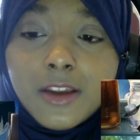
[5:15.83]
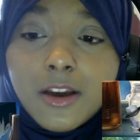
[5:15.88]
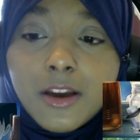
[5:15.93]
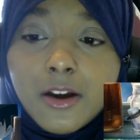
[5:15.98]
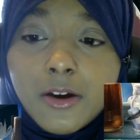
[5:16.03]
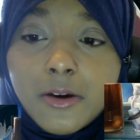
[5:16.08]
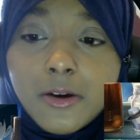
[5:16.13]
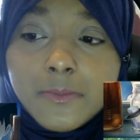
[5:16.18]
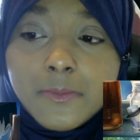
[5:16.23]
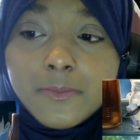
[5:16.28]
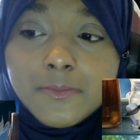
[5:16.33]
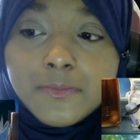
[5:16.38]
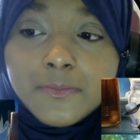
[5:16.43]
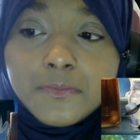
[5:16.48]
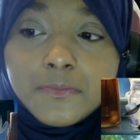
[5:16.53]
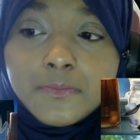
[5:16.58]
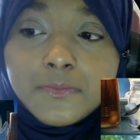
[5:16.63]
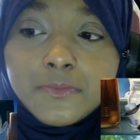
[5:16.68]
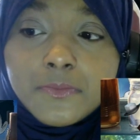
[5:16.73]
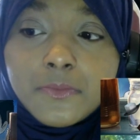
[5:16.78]

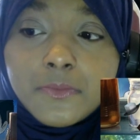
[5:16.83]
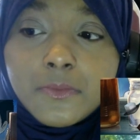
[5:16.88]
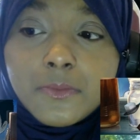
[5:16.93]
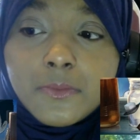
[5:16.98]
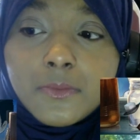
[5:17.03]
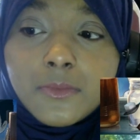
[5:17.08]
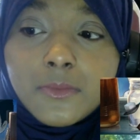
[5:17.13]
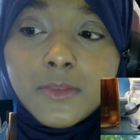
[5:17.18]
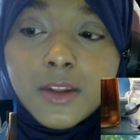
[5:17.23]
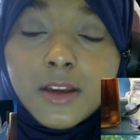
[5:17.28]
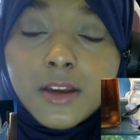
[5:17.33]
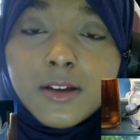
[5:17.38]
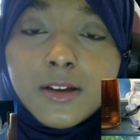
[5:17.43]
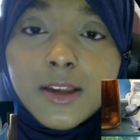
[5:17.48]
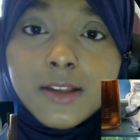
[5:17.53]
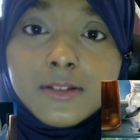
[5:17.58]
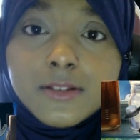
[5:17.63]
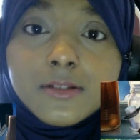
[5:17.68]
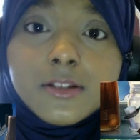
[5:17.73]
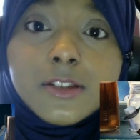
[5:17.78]

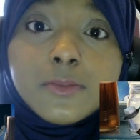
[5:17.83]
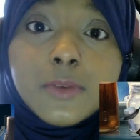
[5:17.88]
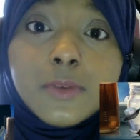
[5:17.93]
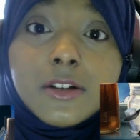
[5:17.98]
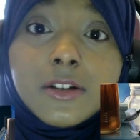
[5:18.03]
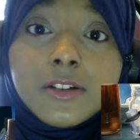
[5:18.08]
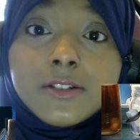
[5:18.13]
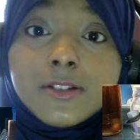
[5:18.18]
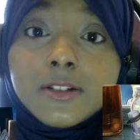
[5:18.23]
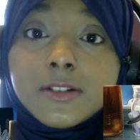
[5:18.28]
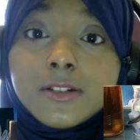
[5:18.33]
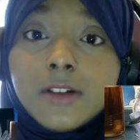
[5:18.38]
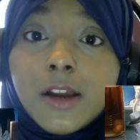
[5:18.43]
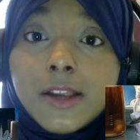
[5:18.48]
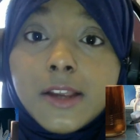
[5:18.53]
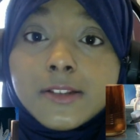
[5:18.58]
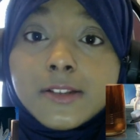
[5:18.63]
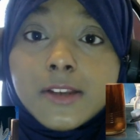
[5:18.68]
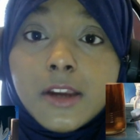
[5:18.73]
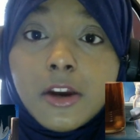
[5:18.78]
And Spiller's a
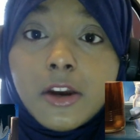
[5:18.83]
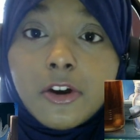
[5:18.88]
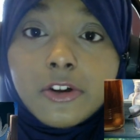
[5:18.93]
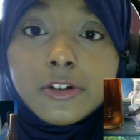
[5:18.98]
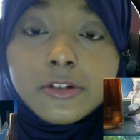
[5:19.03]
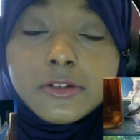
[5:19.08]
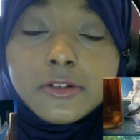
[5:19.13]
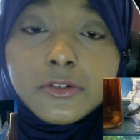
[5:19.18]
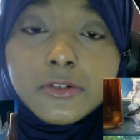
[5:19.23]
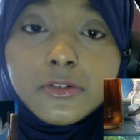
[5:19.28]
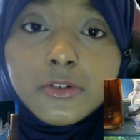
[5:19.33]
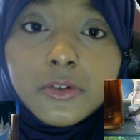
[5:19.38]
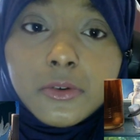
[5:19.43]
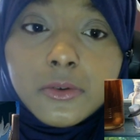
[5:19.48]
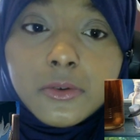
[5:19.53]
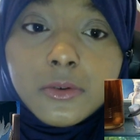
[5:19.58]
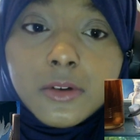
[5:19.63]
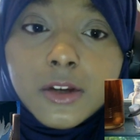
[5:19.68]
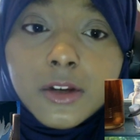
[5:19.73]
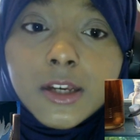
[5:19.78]
nice character
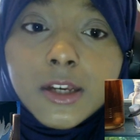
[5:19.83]
too.